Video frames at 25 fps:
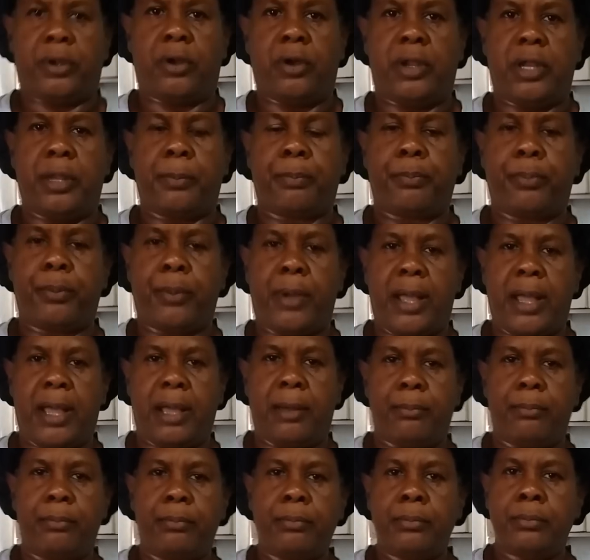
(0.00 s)
We're going to
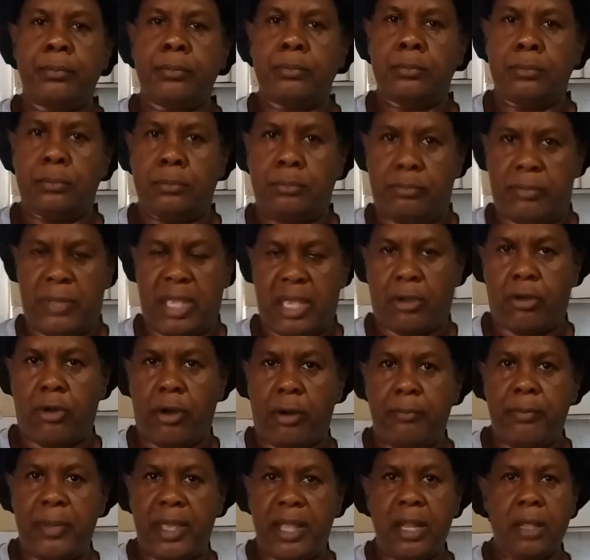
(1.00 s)
make
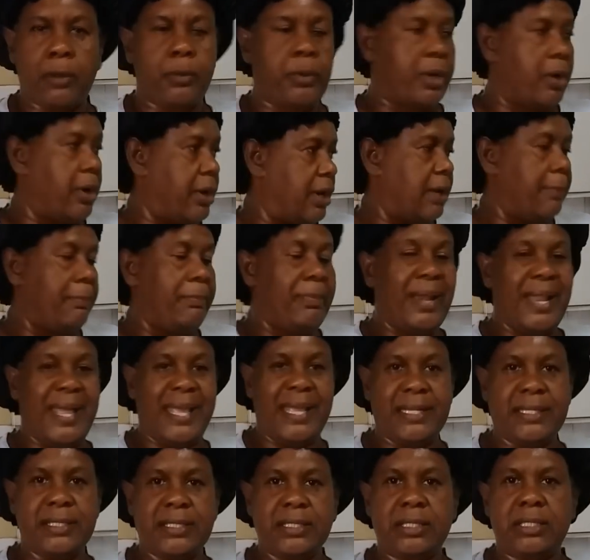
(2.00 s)
our milk, we're gonna
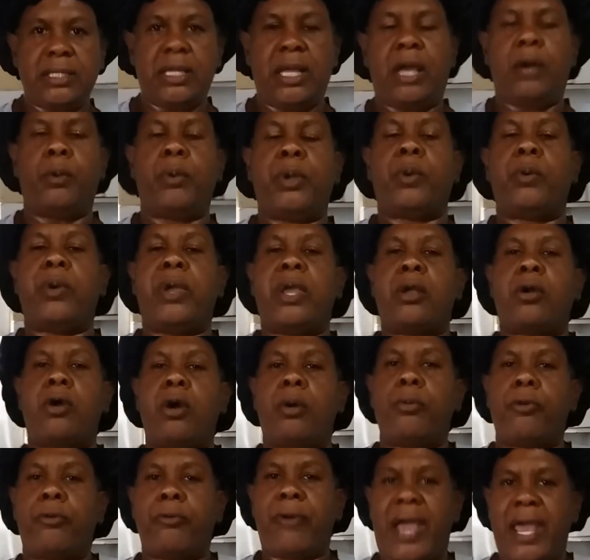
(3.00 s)
blend, and we're going to
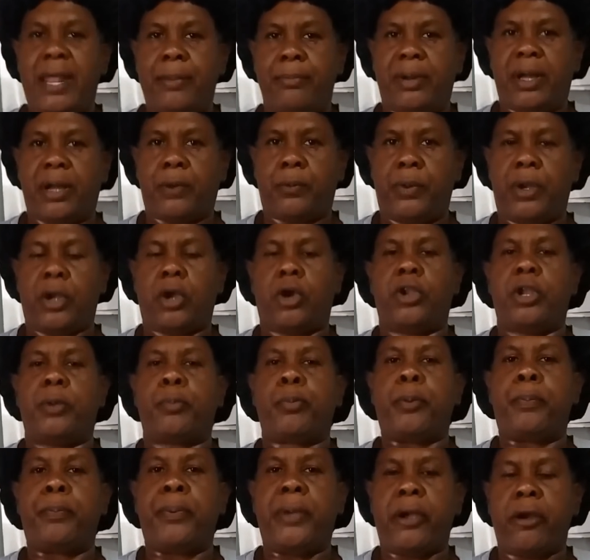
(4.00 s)
come right back. We're
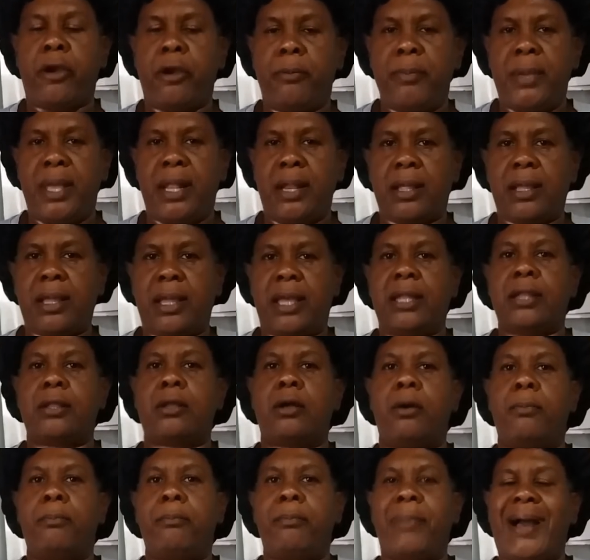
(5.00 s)
gonna prepare our milk
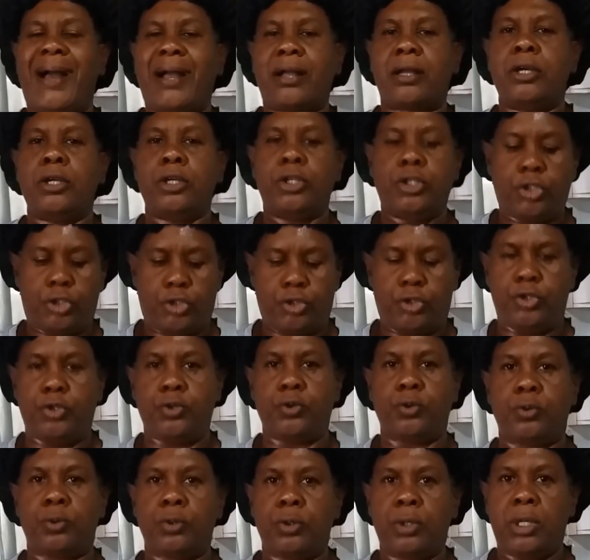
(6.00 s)
and come back to
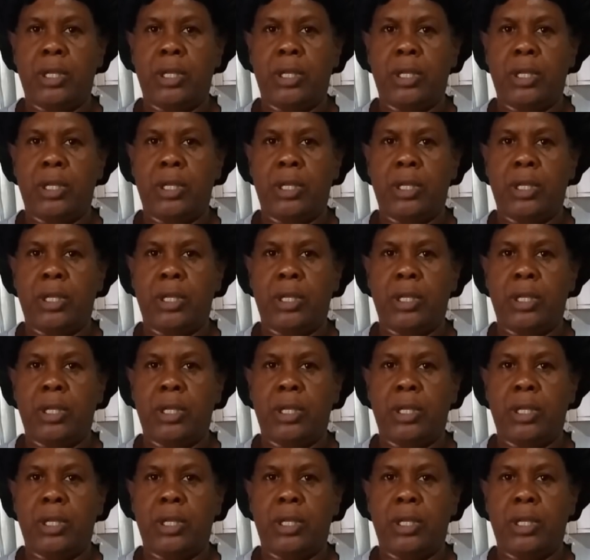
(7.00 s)
you.